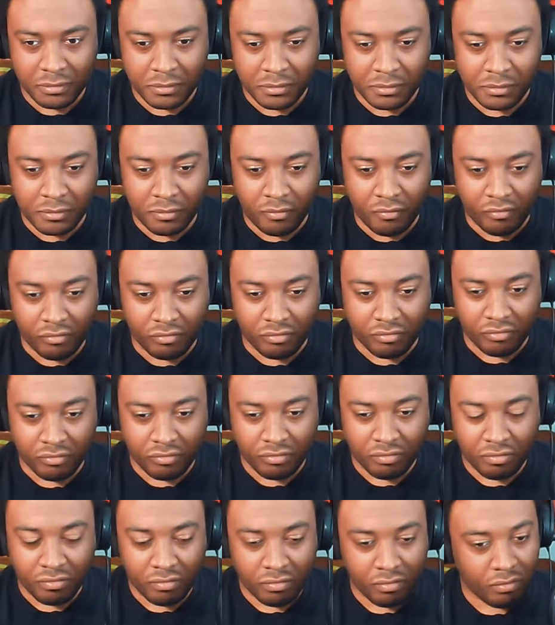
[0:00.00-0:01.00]
It's a
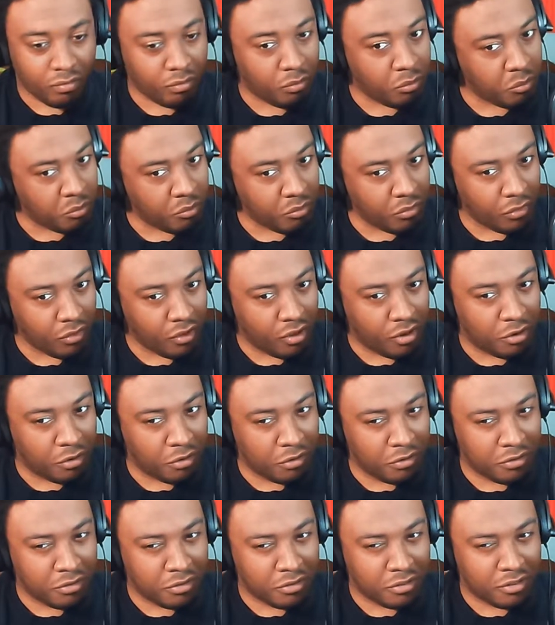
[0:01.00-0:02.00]
treasure hunter's
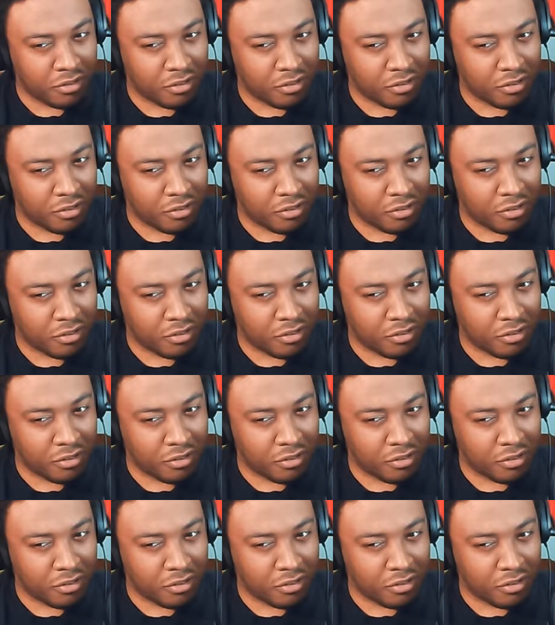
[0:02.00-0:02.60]
paradise.